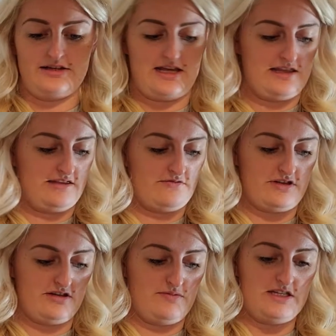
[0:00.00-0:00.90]
And then there's going
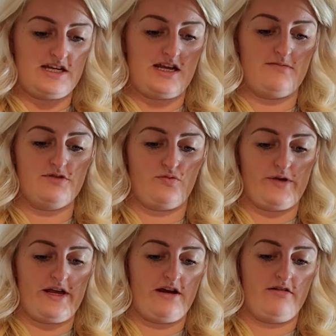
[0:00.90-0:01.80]
to be times
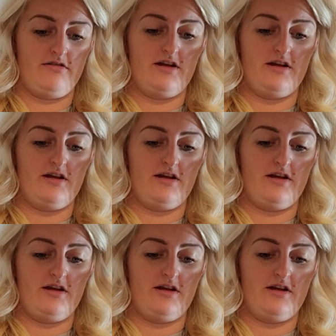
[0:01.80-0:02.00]
where